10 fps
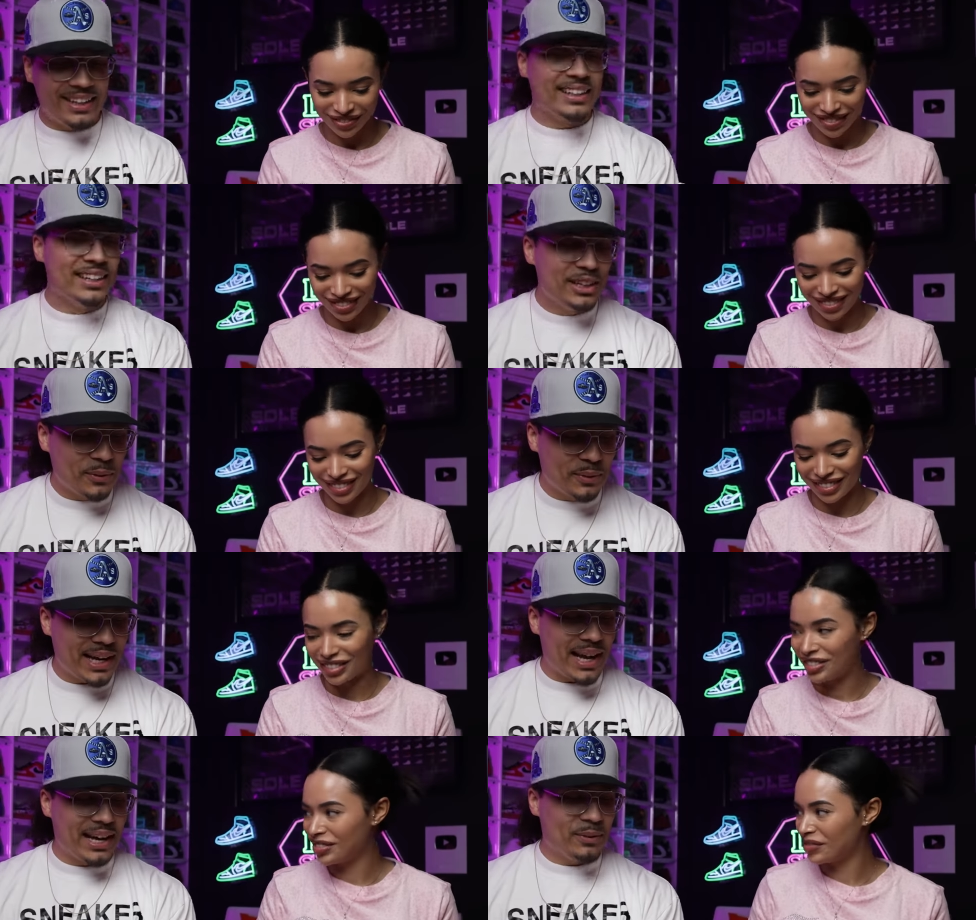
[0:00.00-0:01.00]
Speaker 1: right, what
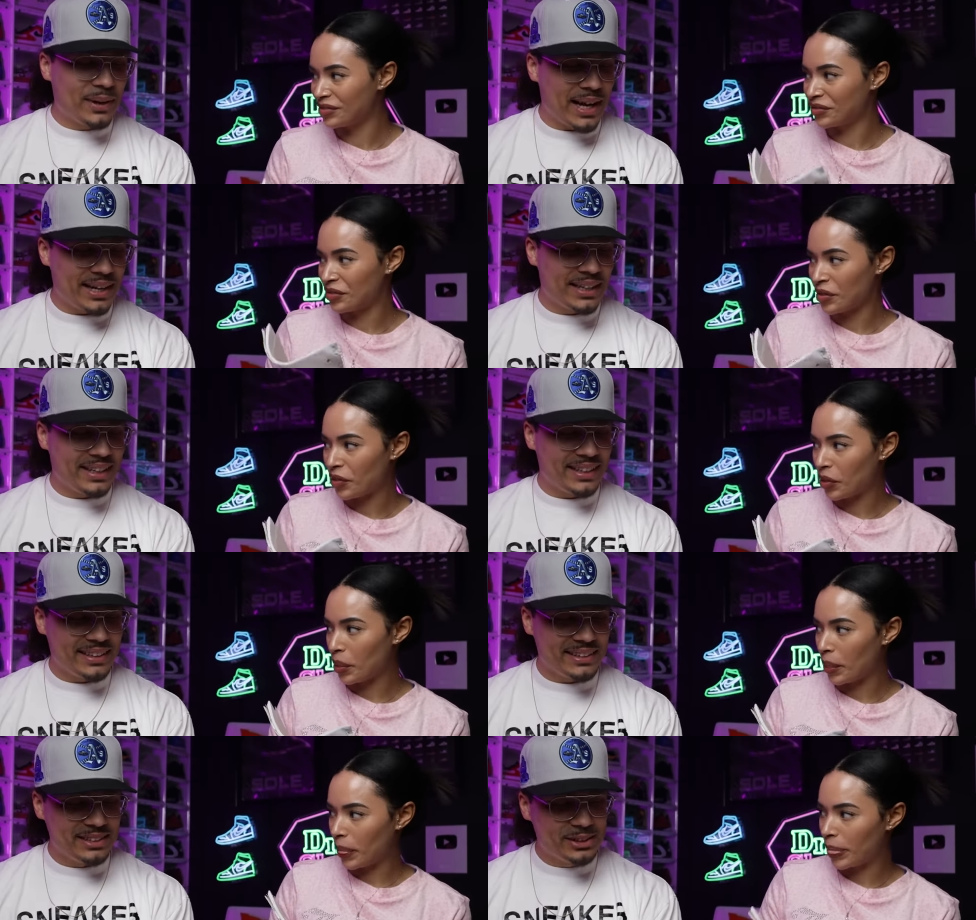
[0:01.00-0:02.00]
we got? We got
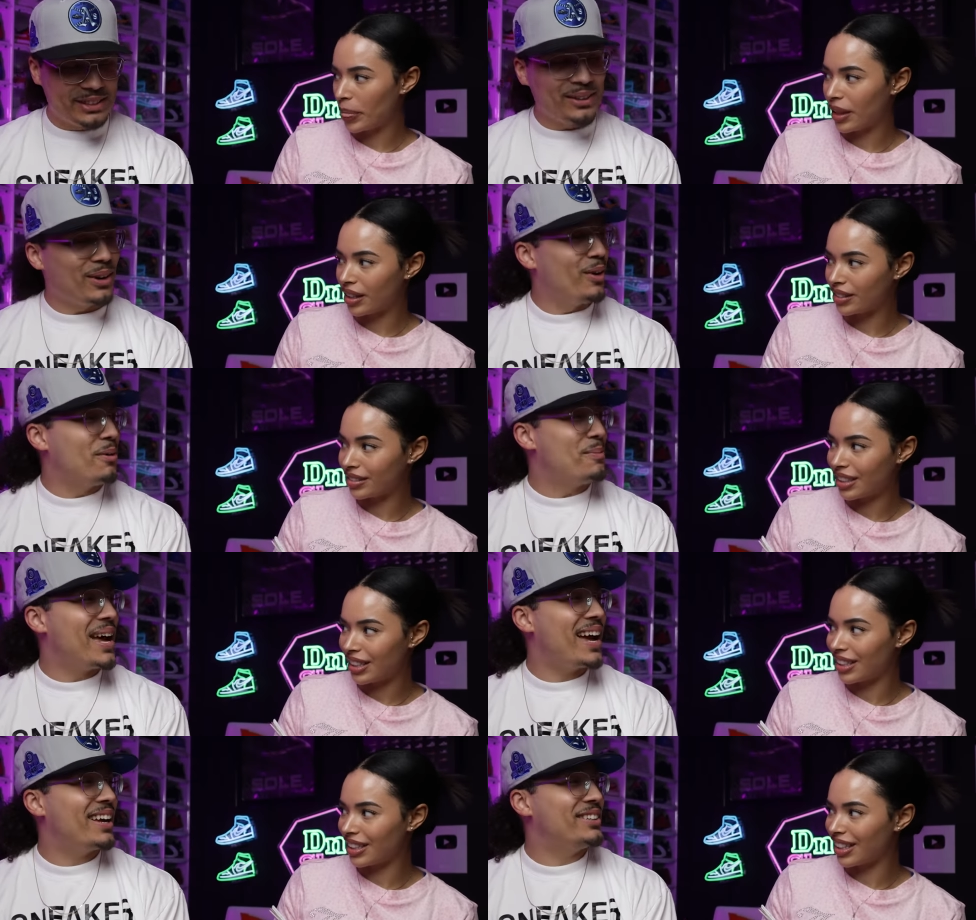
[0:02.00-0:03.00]
uh, you still going with
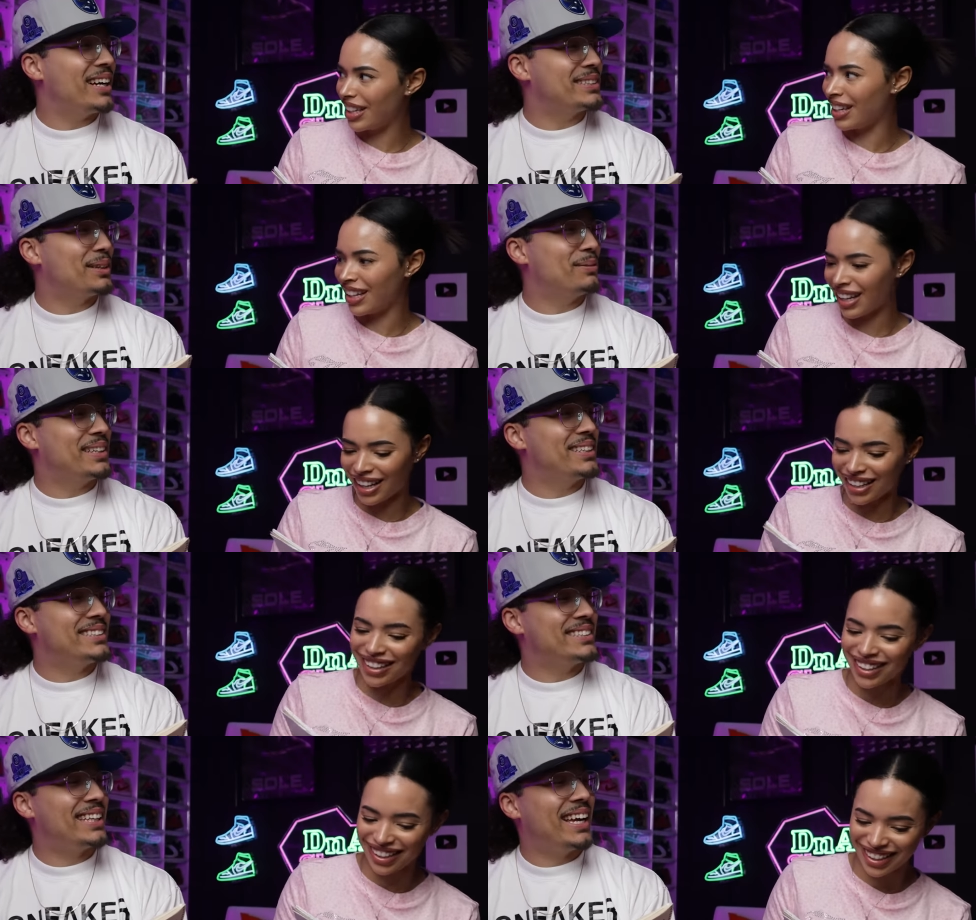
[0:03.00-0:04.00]
bad? You got something
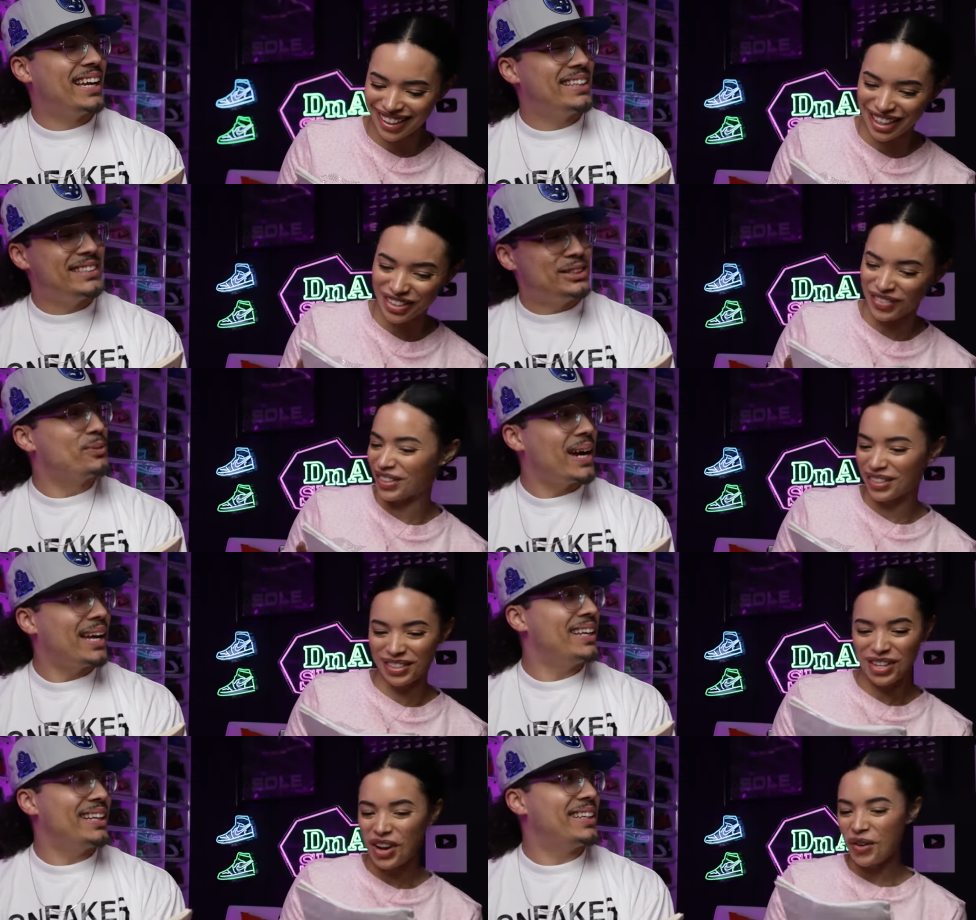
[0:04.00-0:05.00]
good to say? Did you
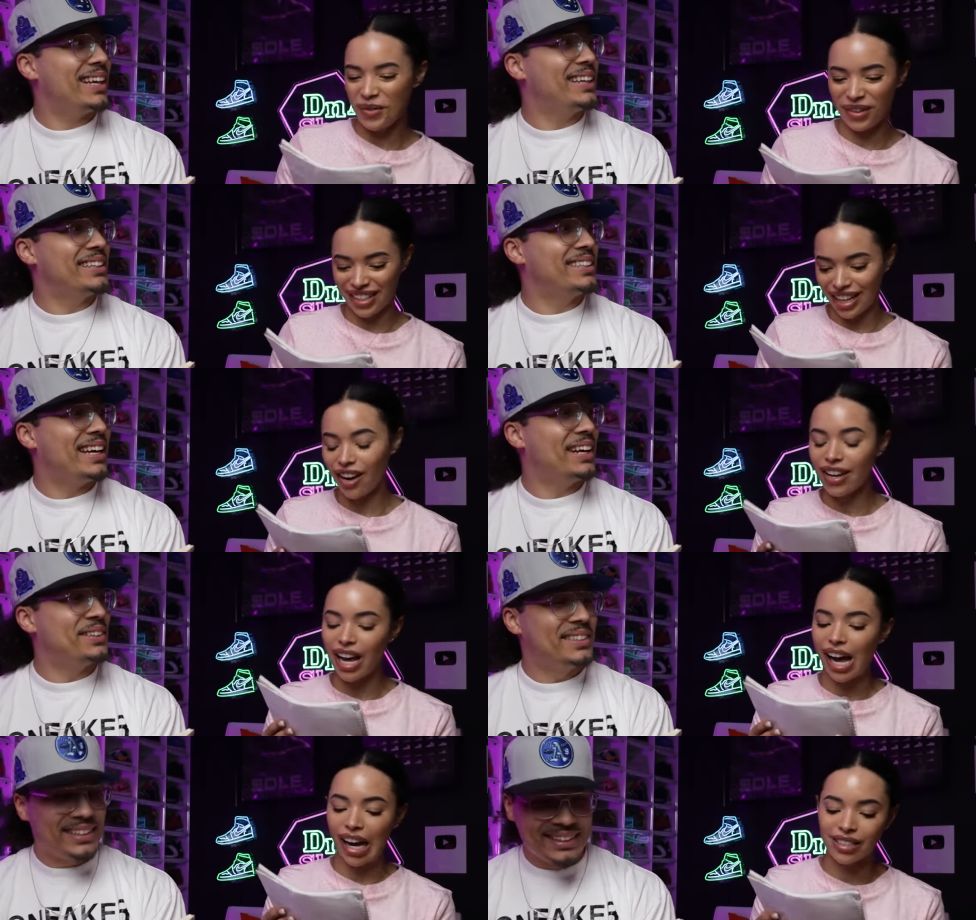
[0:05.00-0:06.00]
write anything good? Oh, down?
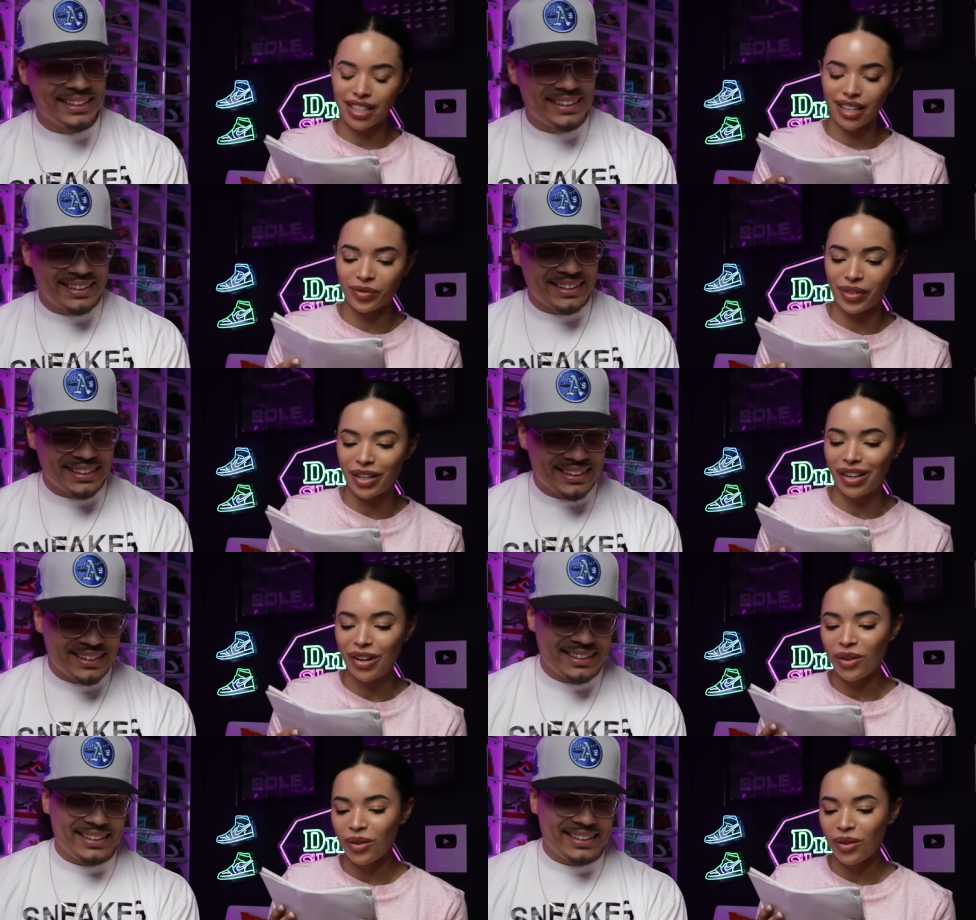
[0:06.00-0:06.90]
Oh yeah,
Speaker 2: I did, but